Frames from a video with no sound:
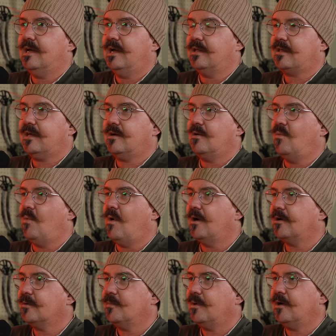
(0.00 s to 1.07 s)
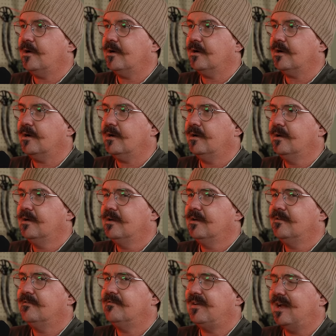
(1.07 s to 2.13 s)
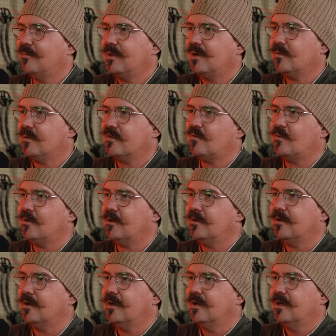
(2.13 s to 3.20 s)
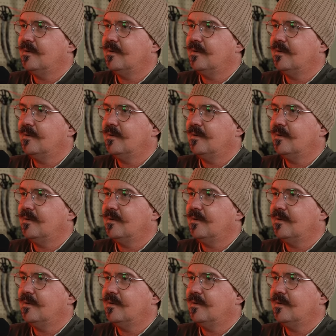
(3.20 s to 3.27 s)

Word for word: it's like a water park family resort,